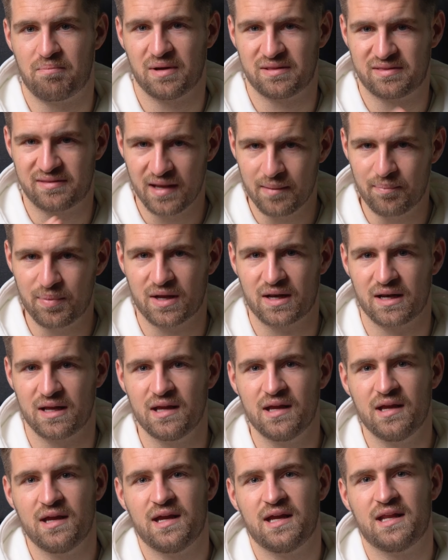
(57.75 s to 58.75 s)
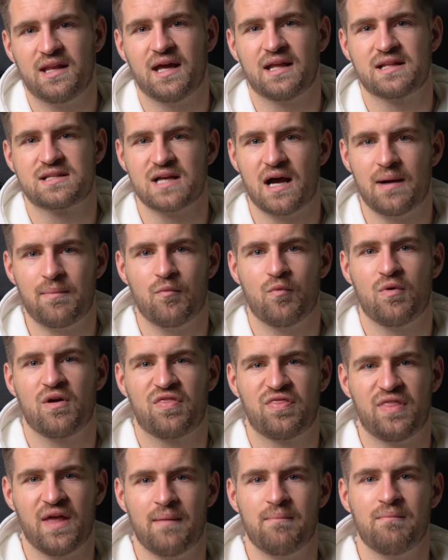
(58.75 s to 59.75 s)
But typically it ends up
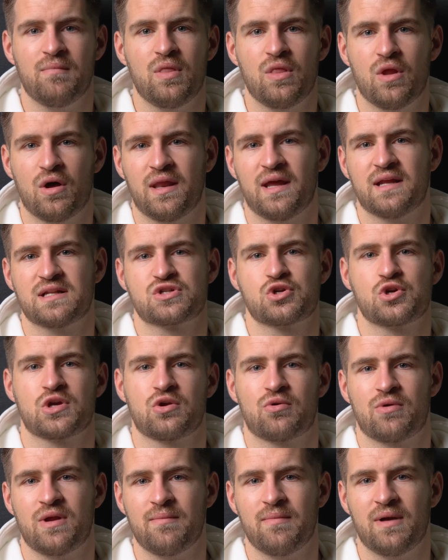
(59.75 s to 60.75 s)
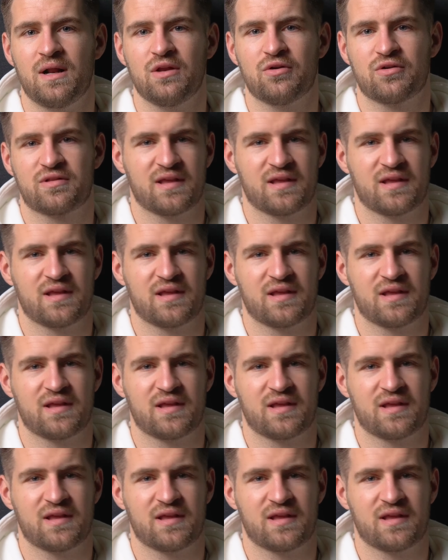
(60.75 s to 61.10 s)
with them not answering your email, your